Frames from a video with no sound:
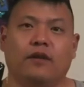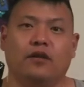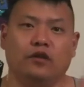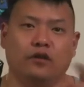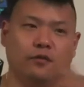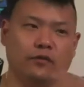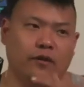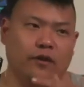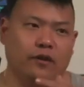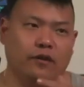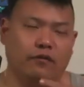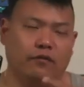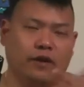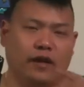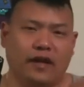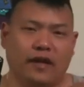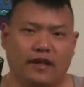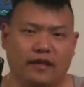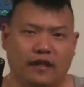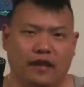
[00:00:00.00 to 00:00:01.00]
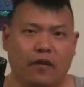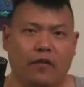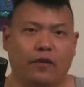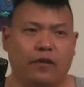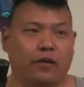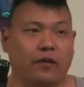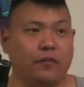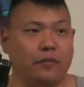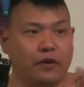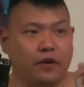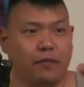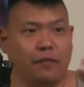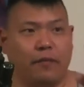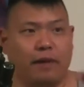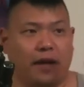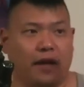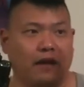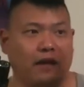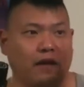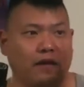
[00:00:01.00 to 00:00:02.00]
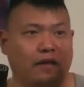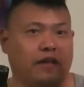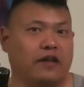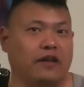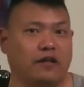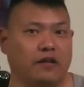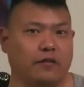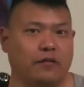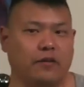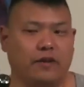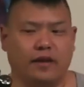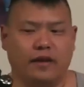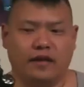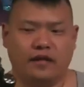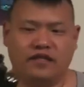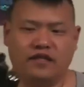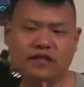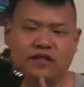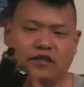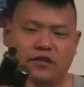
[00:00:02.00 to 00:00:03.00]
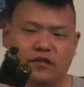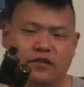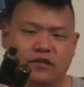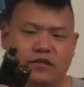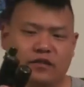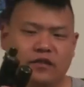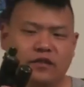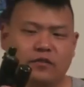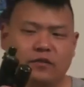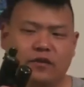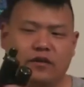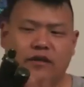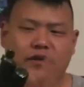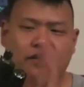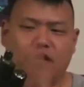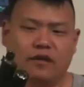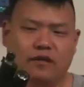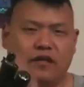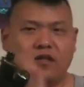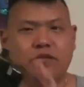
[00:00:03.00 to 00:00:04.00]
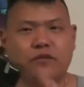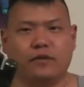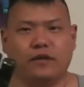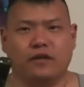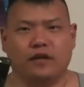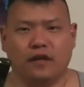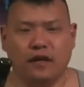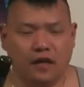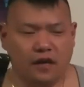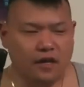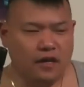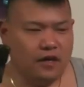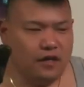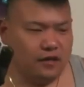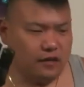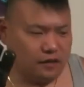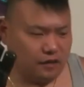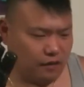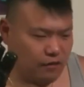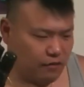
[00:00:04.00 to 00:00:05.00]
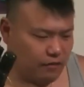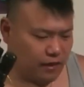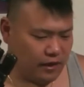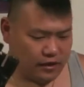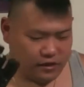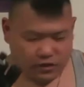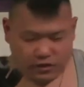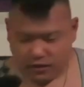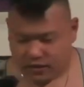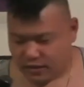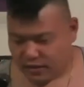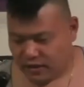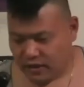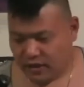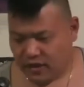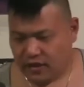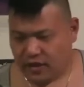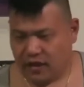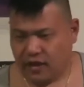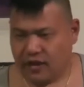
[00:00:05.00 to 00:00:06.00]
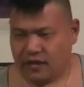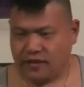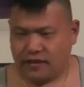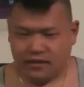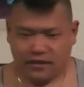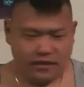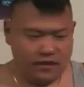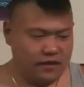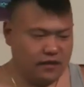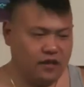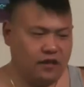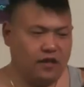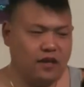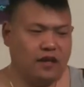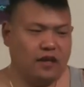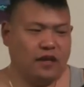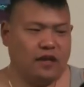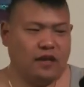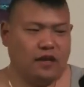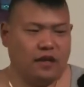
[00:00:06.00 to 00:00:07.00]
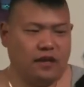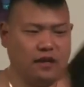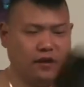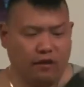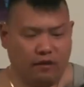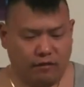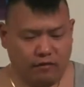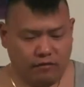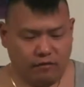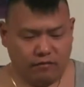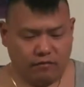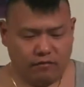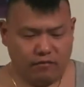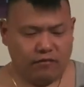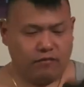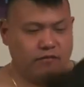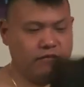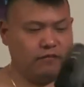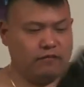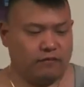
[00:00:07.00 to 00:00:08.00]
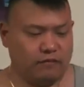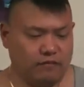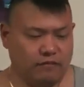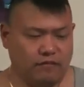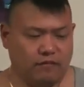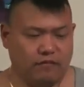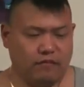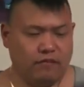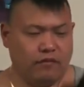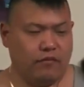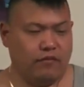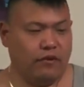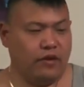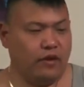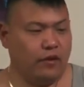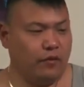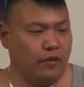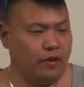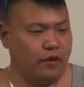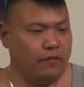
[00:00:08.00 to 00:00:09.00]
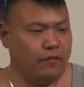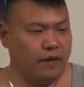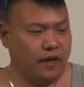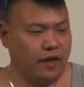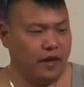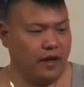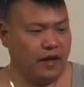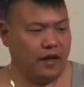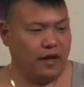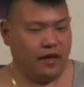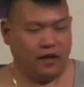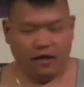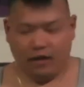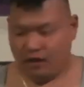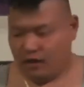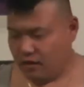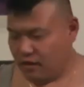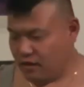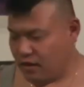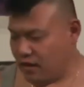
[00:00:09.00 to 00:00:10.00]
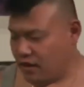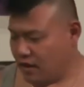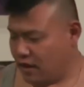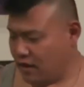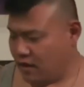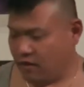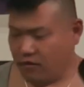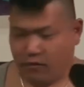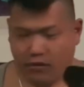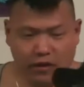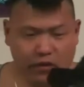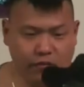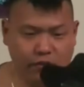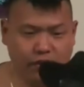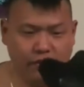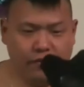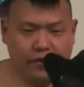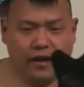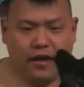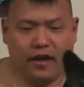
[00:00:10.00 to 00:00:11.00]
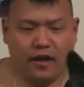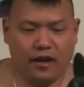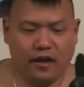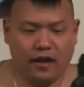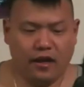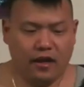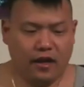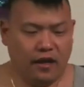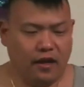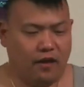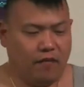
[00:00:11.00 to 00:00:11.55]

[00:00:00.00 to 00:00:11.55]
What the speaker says: my new one, when I get that one, I'm gonna put it back on the other one and just use this one here on this one. So as you can see, it's, you know, really well made. Okay, really well made.